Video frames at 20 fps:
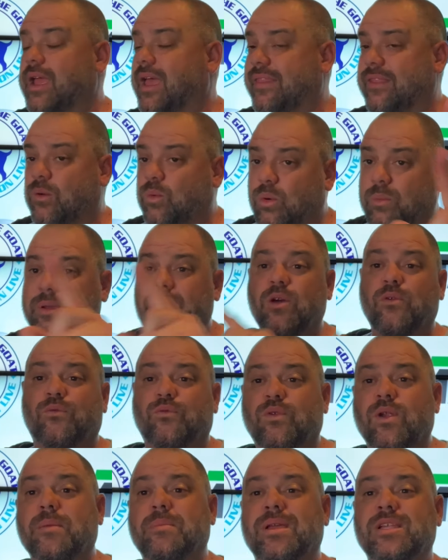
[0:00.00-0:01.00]
and there will be no
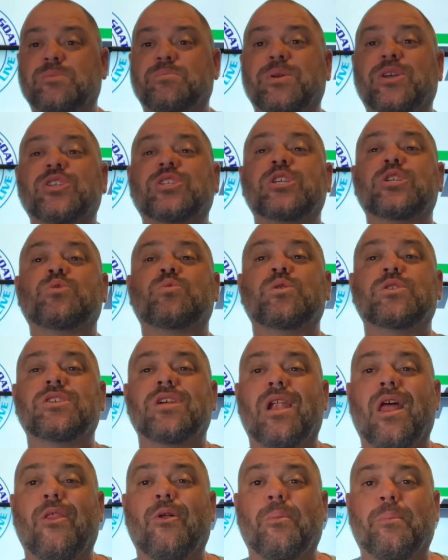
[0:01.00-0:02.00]
freebies because this one's
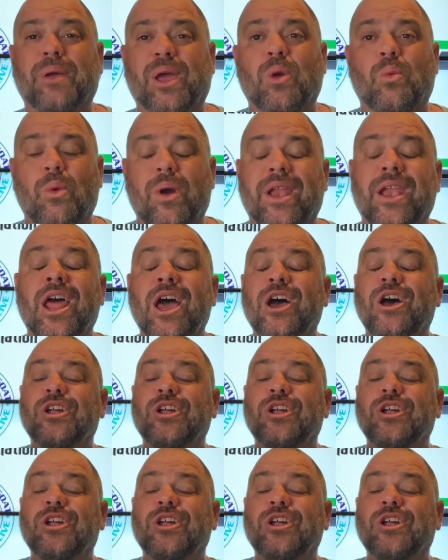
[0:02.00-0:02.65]
another big win,